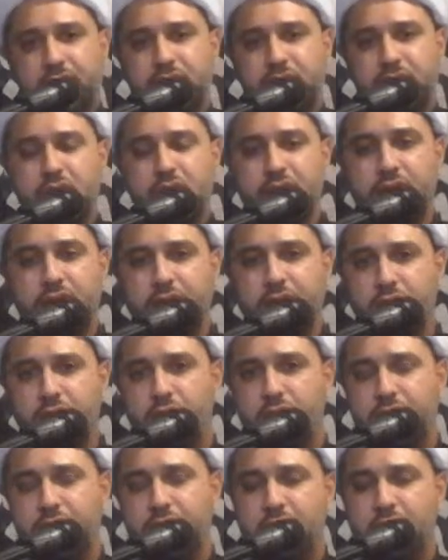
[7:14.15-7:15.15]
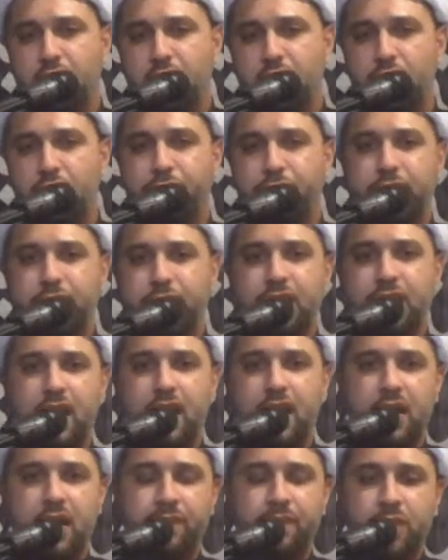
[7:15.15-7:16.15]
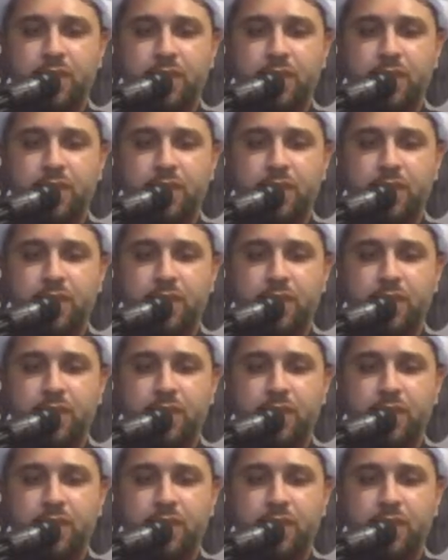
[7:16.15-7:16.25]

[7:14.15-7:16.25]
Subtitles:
al-Sadiq Ruhi lahul Fida,